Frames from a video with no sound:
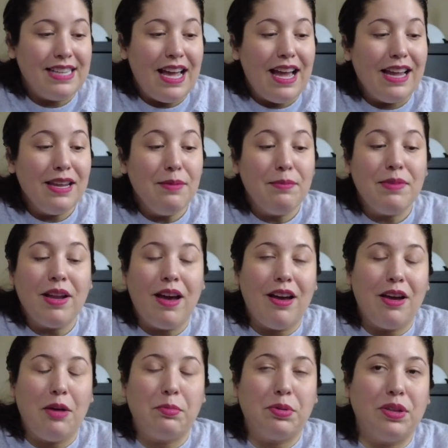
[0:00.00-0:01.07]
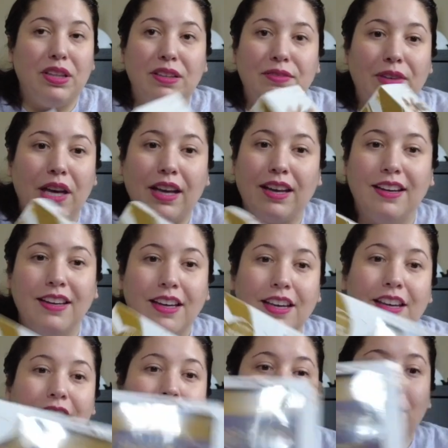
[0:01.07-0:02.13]
I am not a prolific
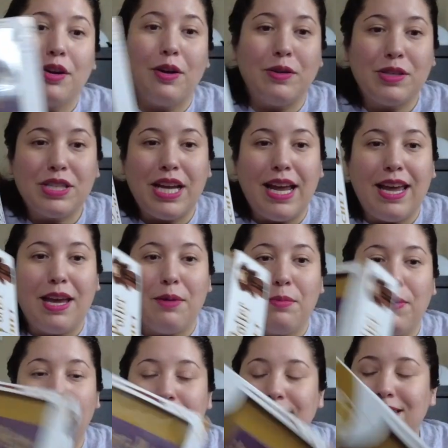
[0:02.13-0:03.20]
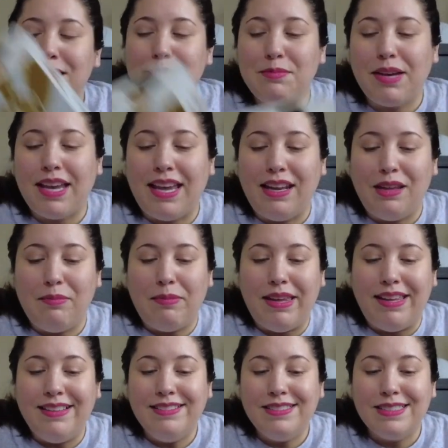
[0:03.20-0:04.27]
crochet person by any
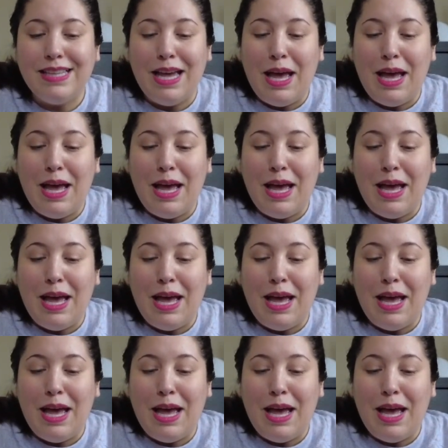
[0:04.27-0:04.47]
means,